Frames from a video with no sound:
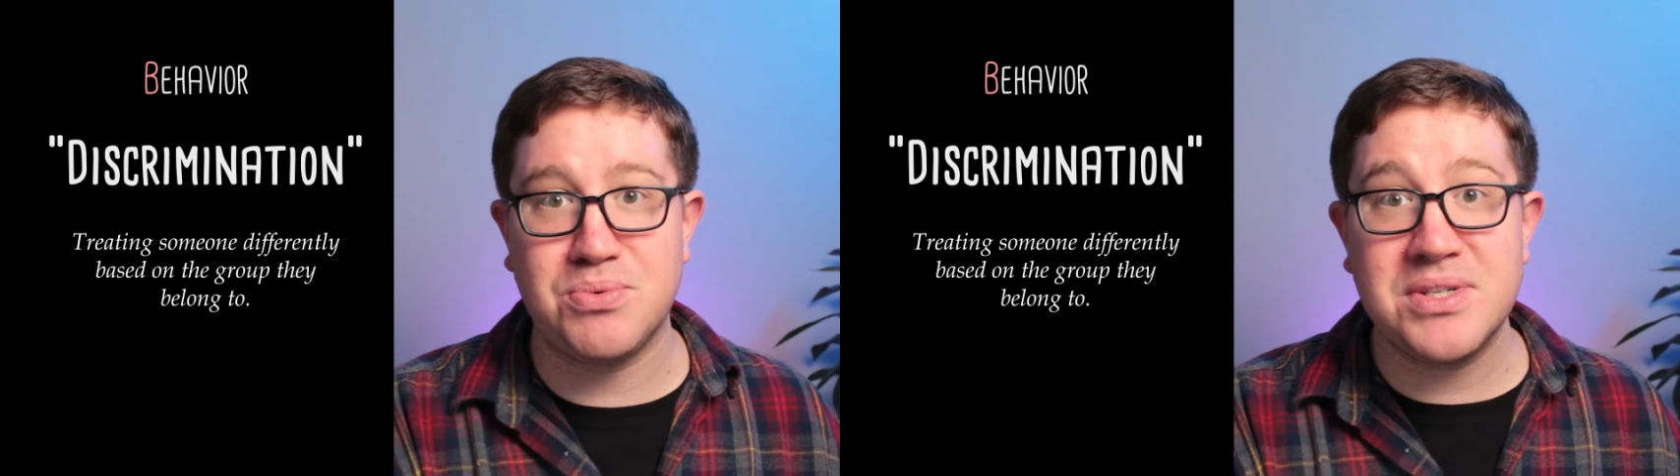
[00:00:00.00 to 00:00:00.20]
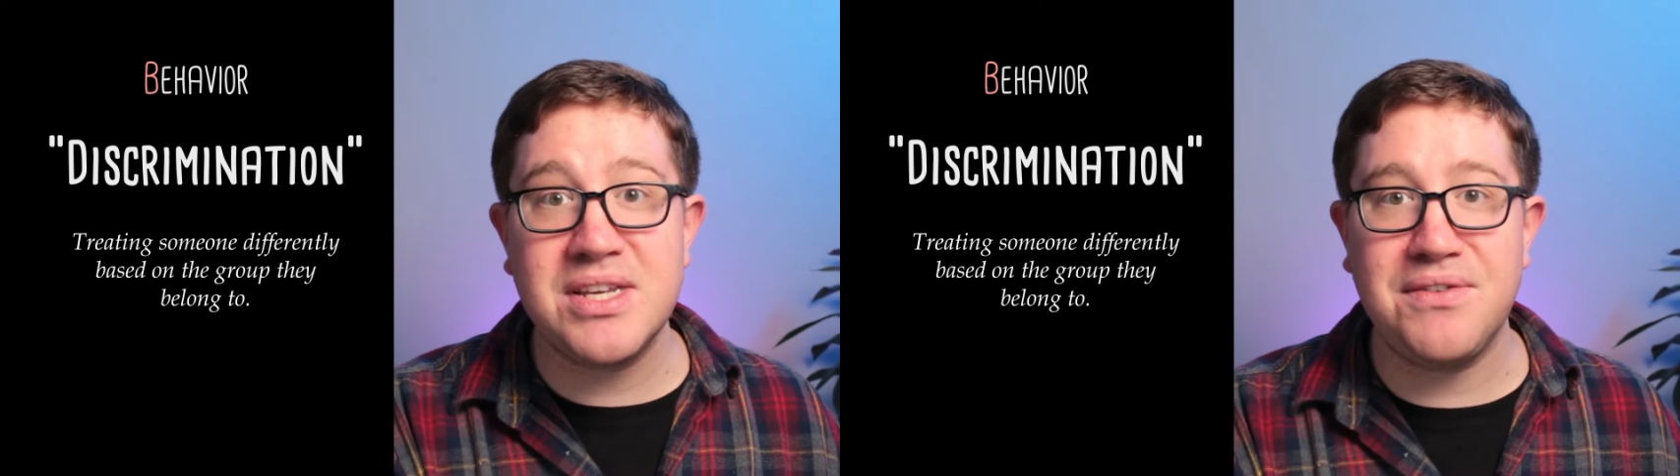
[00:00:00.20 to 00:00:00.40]

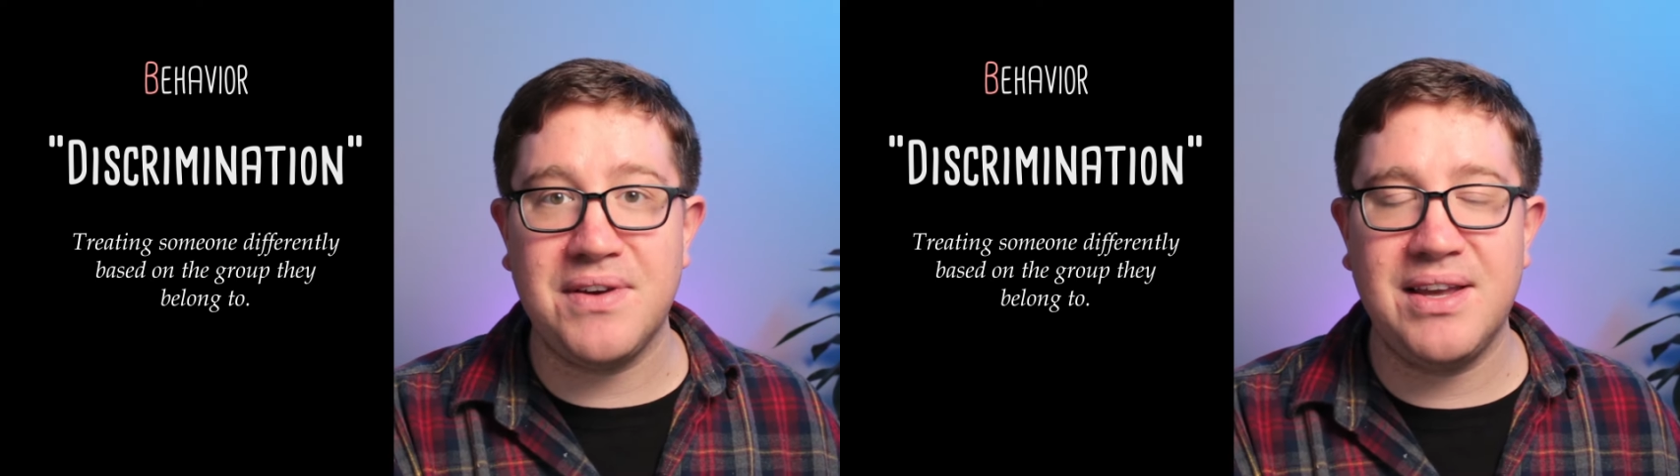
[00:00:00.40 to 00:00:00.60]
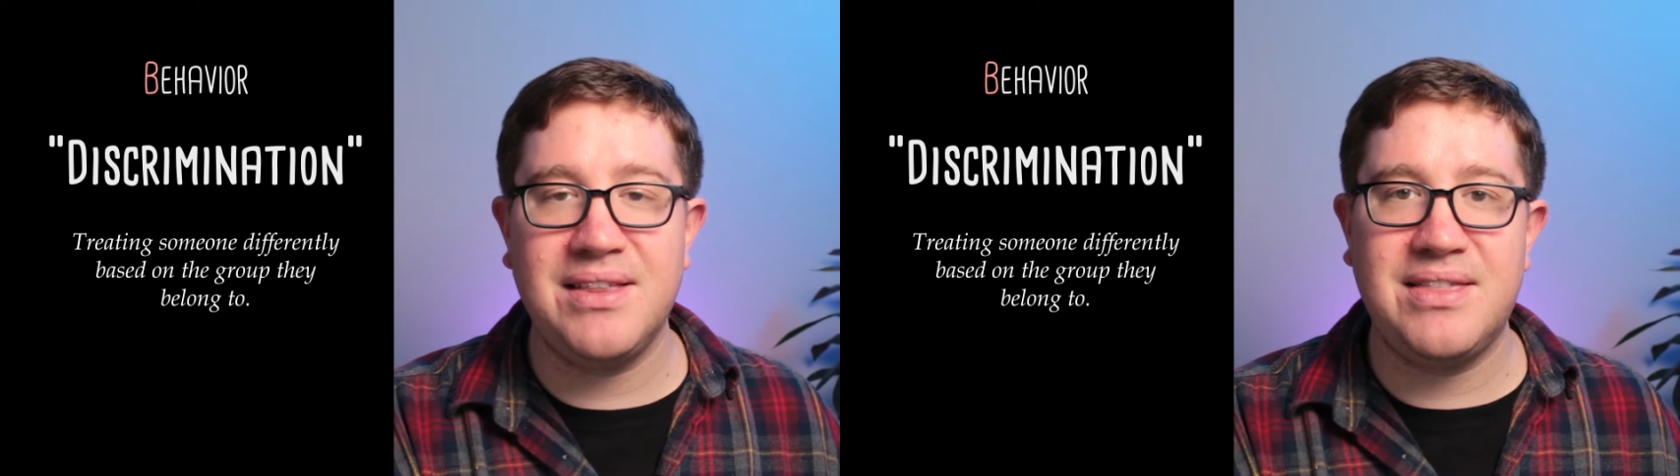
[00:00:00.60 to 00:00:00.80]

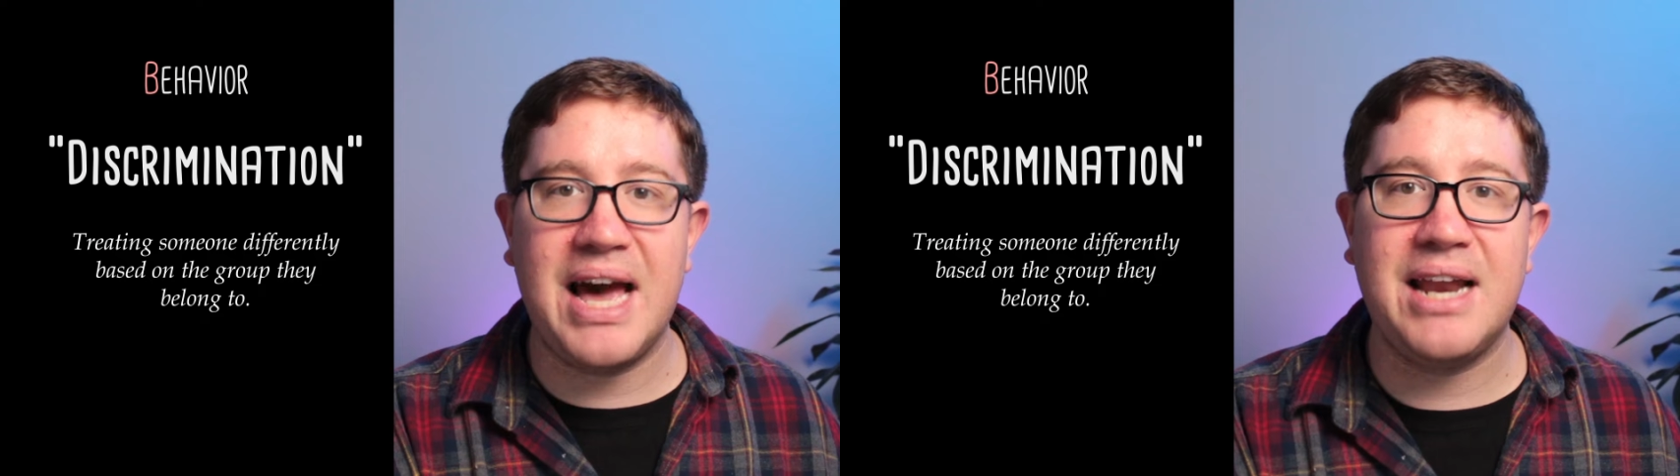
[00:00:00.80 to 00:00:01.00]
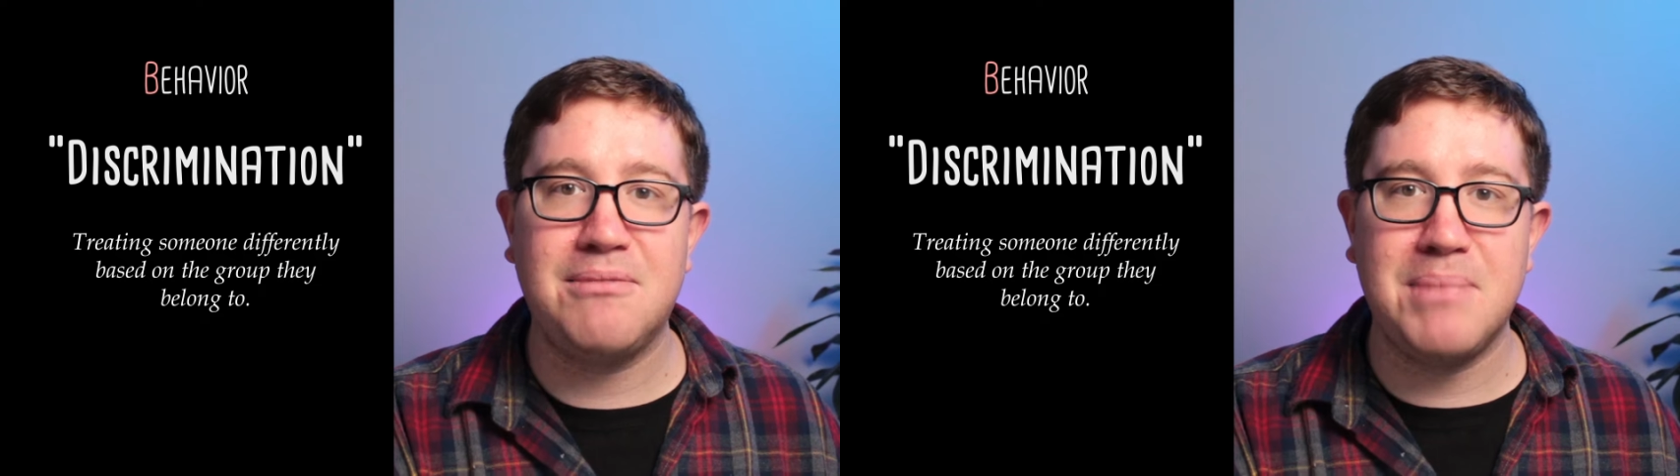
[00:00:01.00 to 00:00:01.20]
receiving
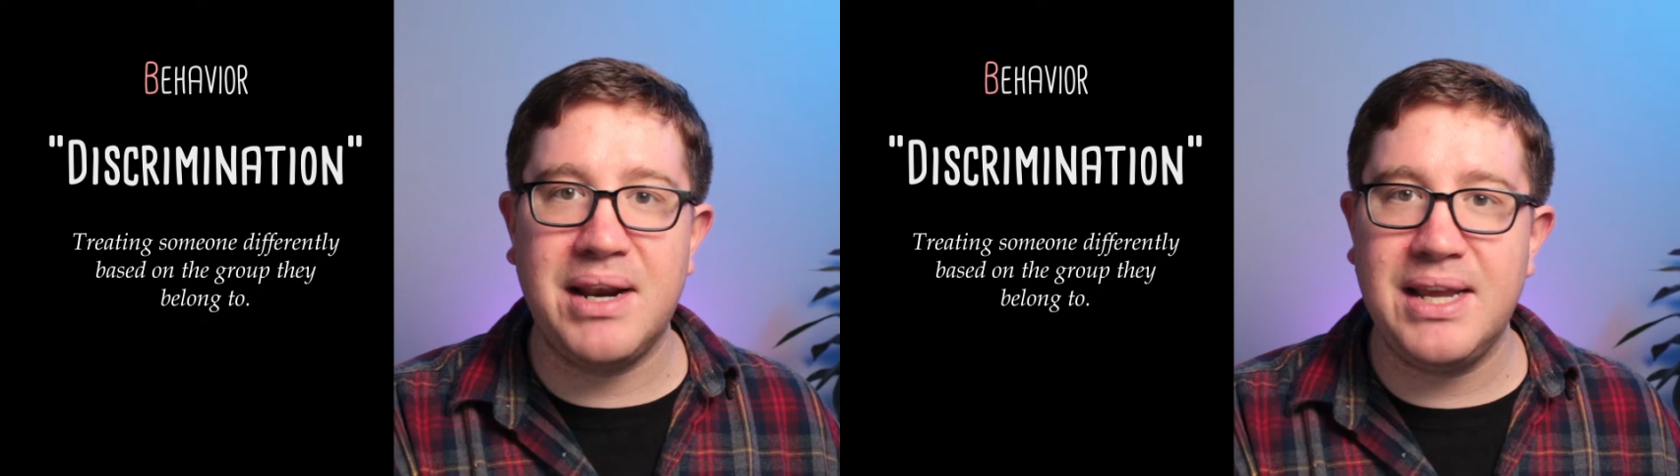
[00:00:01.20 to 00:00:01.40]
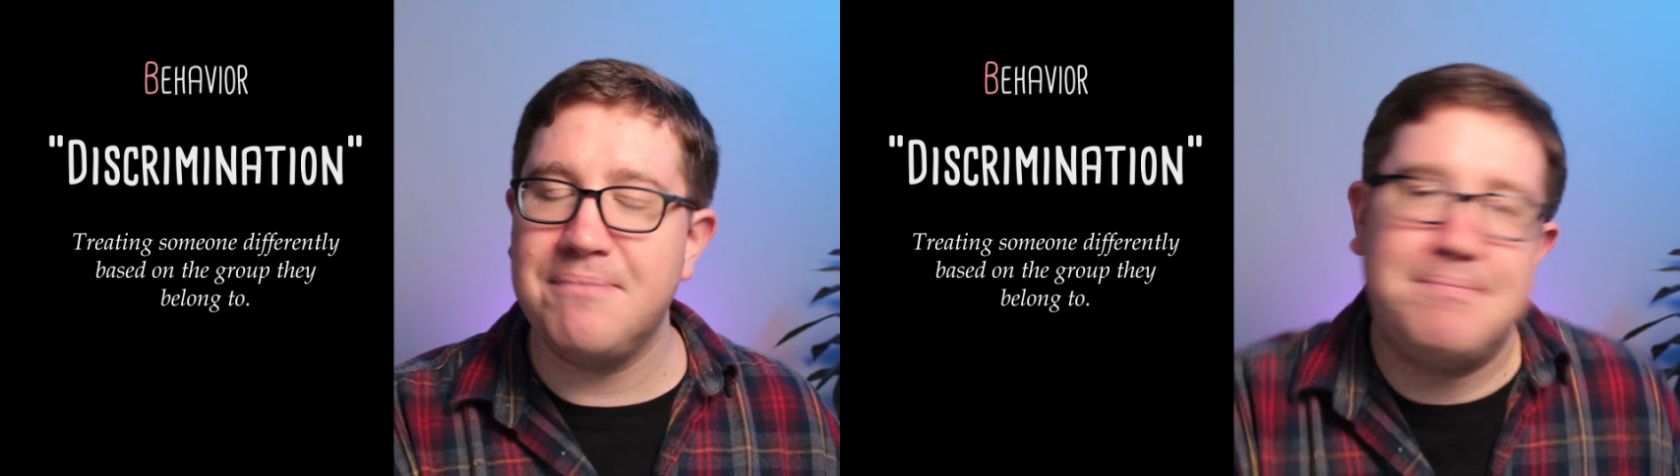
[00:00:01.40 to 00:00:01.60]
that
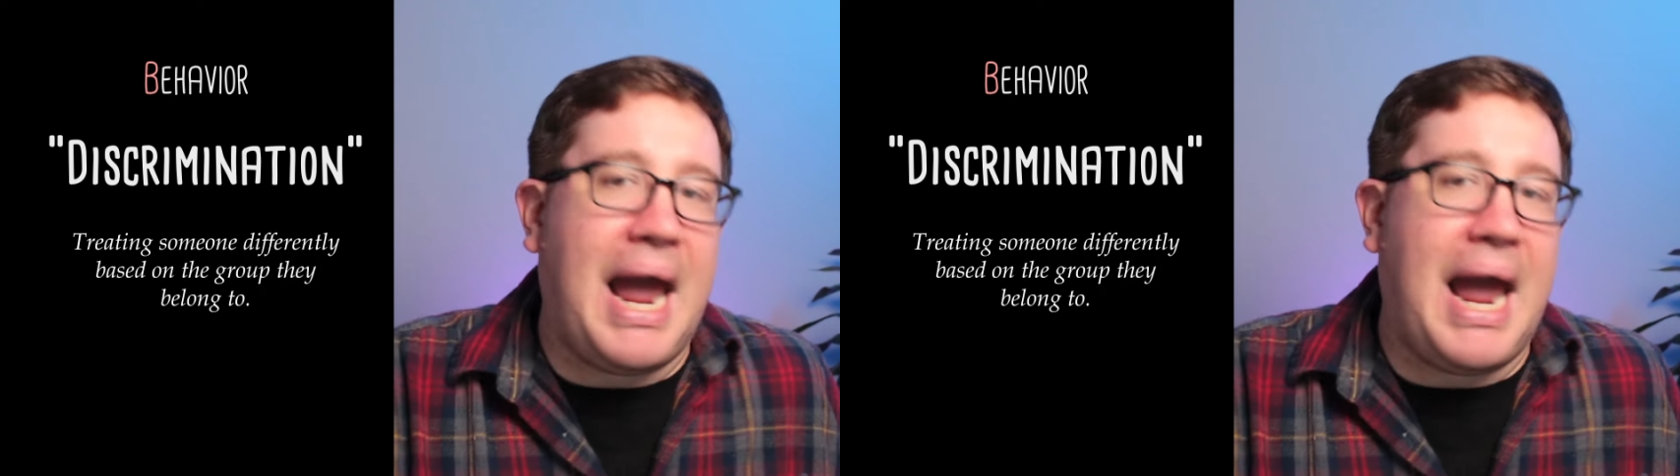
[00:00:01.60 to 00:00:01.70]
money.